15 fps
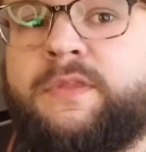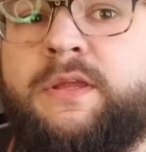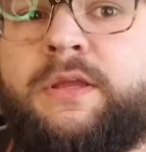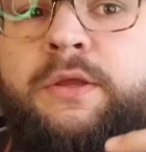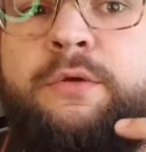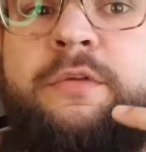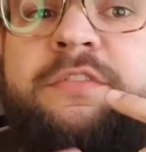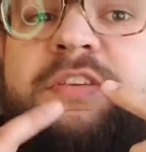
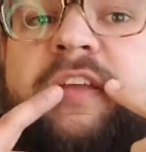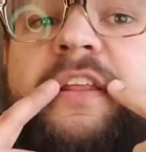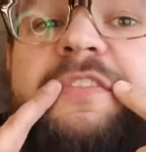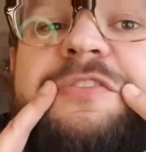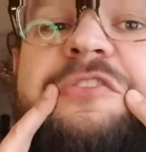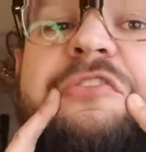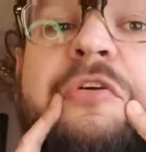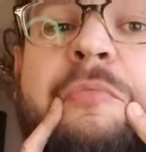You can see that
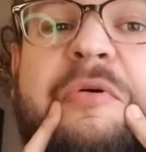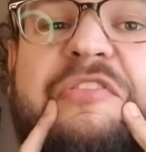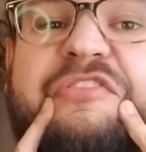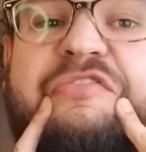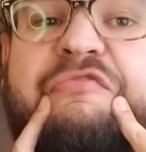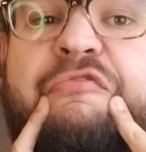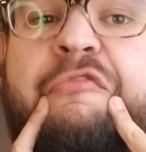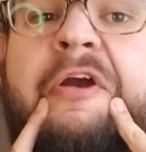she's
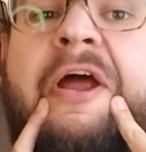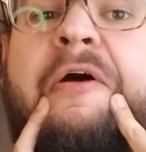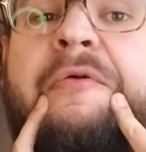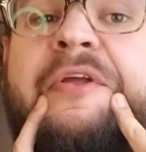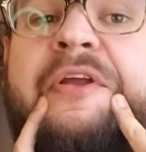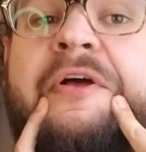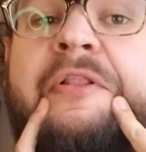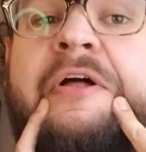almost
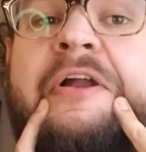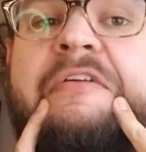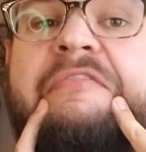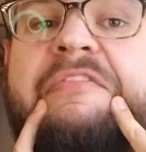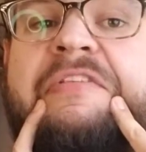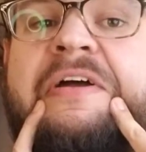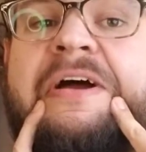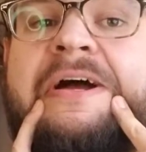frowning a lot of
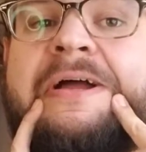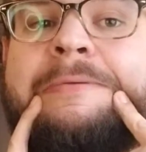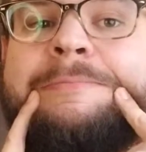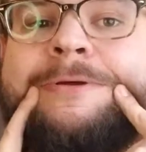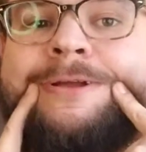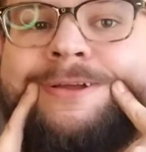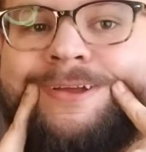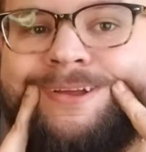the
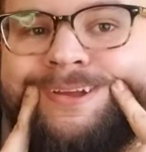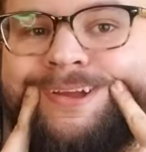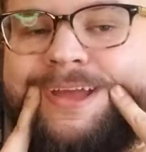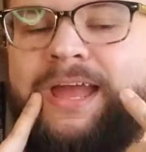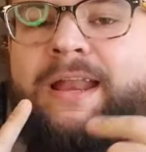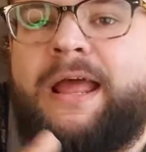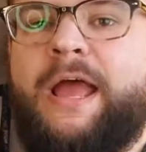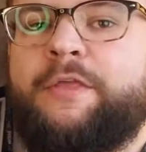time.
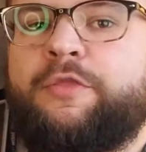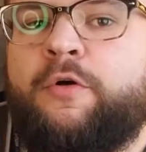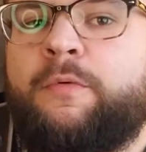And Ethel